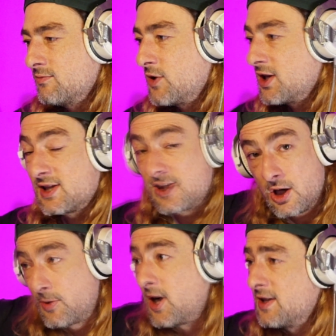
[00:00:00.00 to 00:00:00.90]
we can still
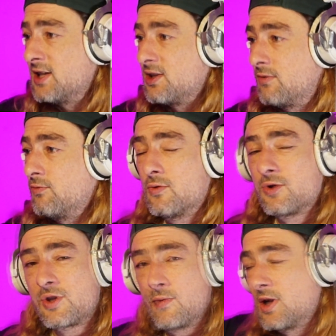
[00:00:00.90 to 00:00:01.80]
apply these
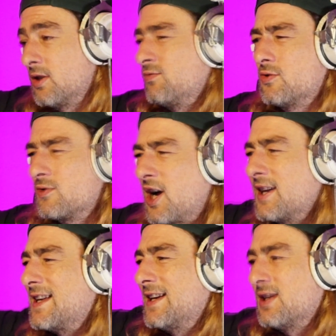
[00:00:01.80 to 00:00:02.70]

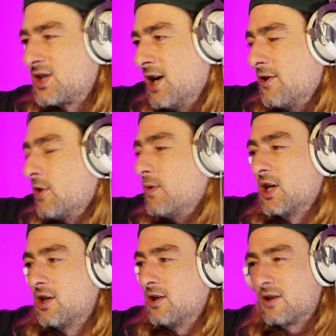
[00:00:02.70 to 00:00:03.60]
ideas that we're going
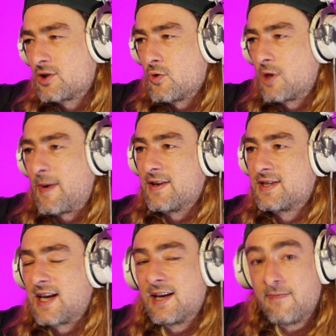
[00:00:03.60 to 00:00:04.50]
to talk about
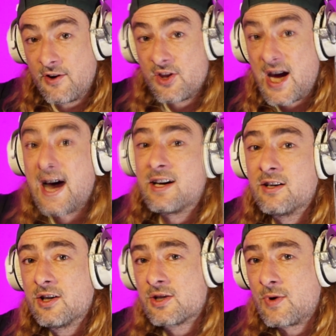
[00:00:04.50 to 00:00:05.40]
today for that
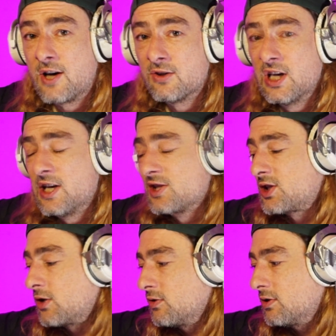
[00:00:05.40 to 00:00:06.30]
as well.
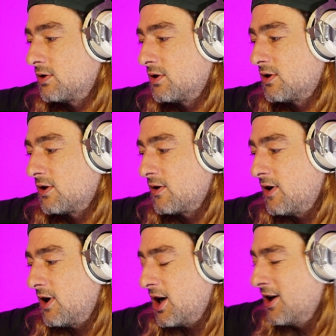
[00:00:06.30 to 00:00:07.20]
So
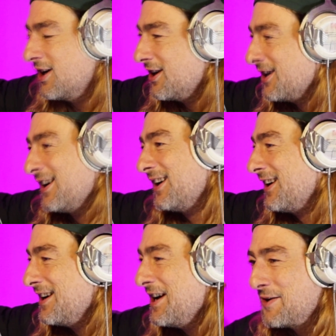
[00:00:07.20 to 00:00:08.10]

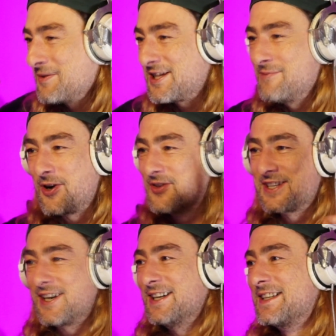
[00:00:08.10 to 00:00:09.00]
I'm saying both
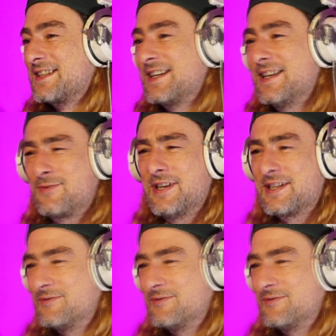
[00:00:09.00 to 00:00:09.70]
sides. It's weird.